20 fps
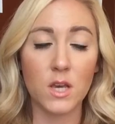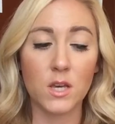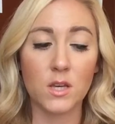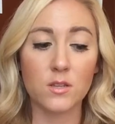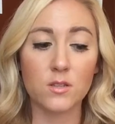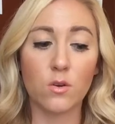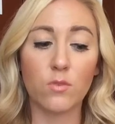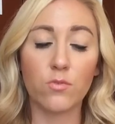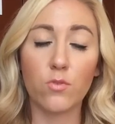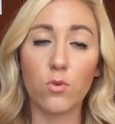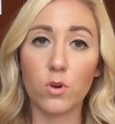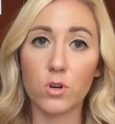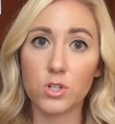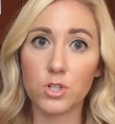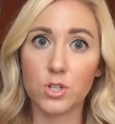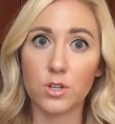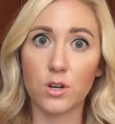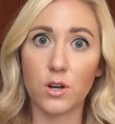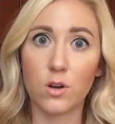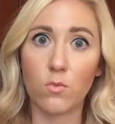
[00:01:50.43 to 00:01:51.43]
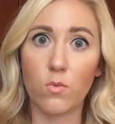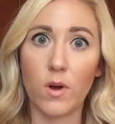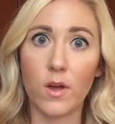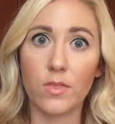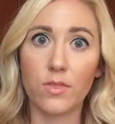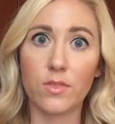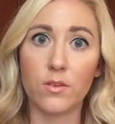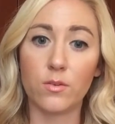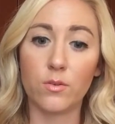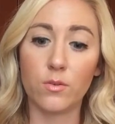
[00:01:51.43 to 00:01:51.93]
So, of course, you're going to
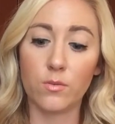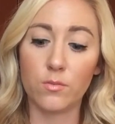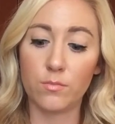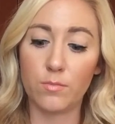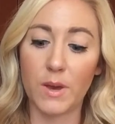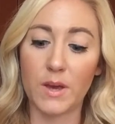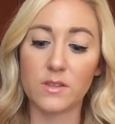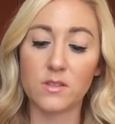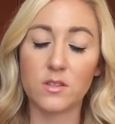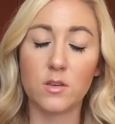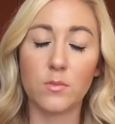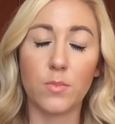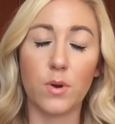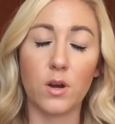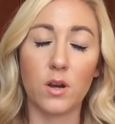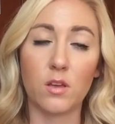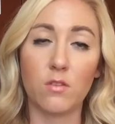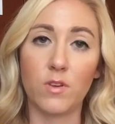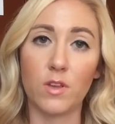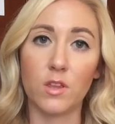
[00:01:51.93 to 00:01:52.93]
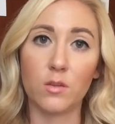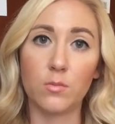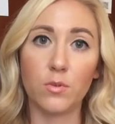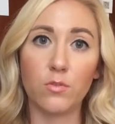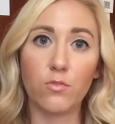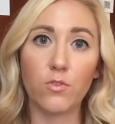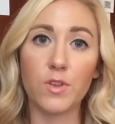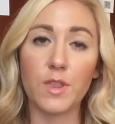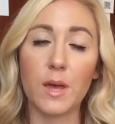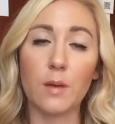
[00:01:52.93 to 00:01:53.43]
want the basket party available
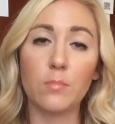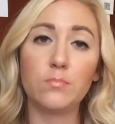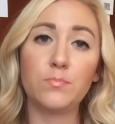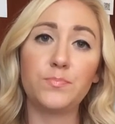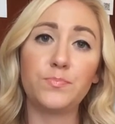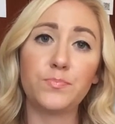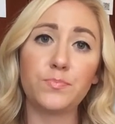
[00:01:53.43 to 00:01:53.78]
for them